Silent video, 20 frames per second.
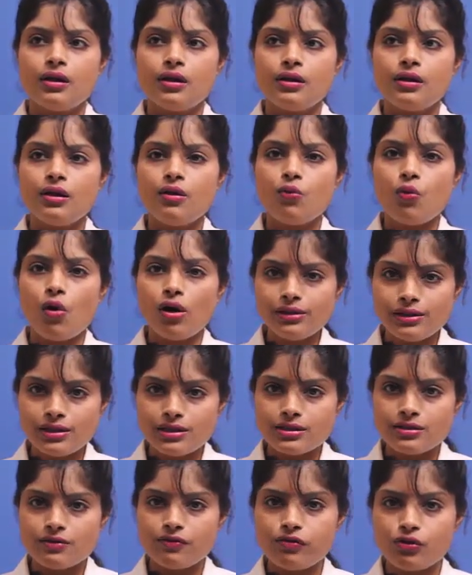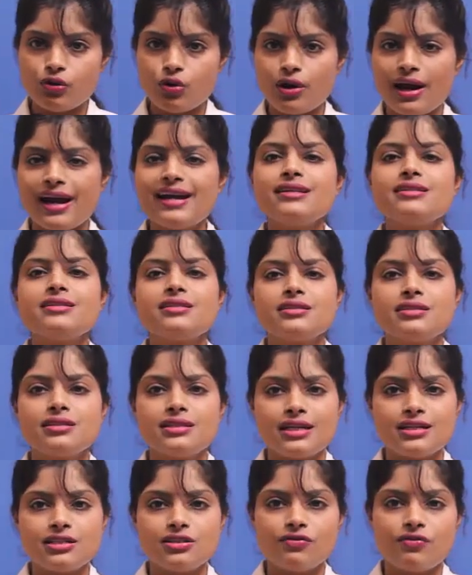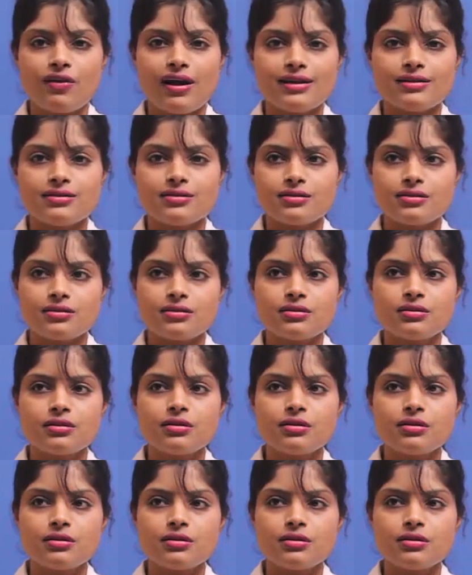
Now what is a fluoride dentrifice?